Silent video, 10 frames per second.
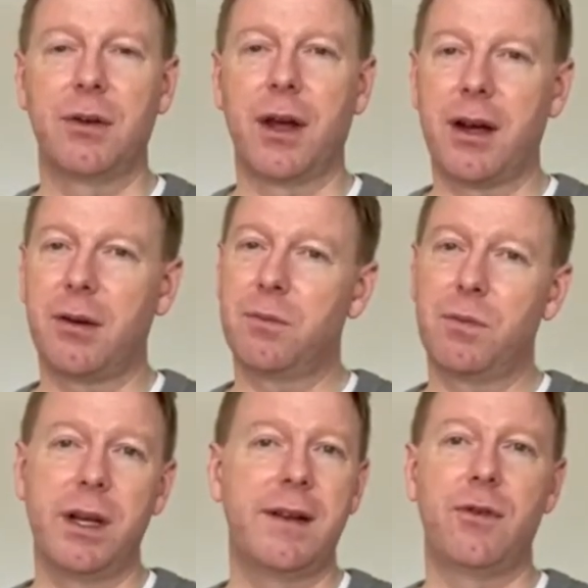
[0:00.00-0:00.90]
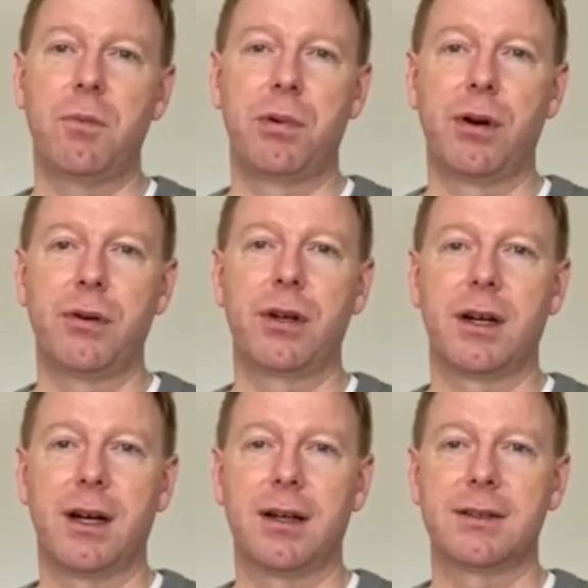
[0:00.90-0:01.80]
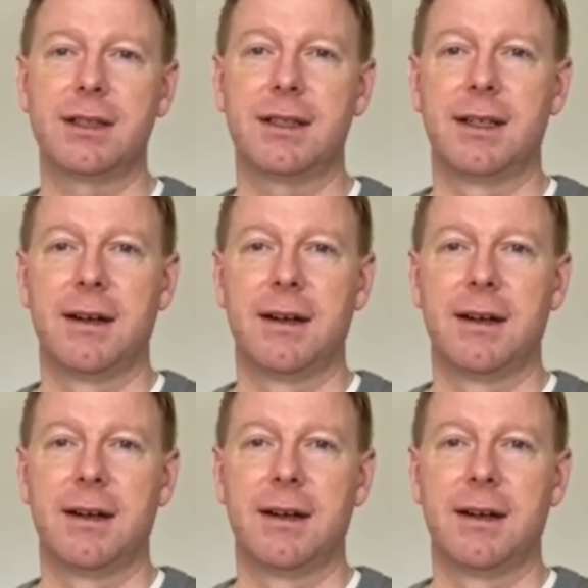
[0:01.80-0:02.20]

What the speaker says: that leave you brokenhearted.